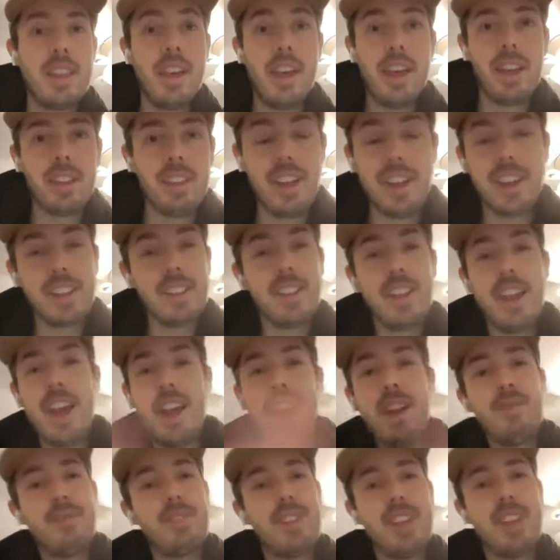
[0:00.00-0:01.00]
in the like
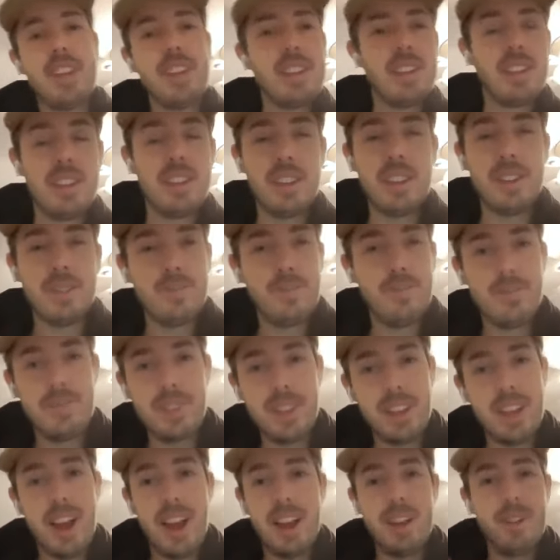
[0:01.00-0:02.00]
N F T
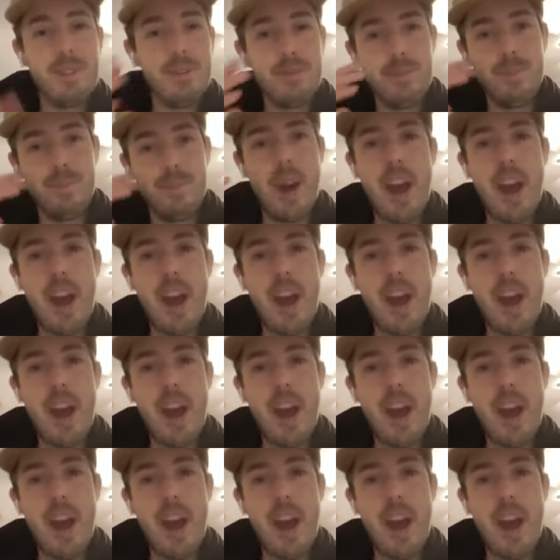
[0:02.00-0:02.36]
kind of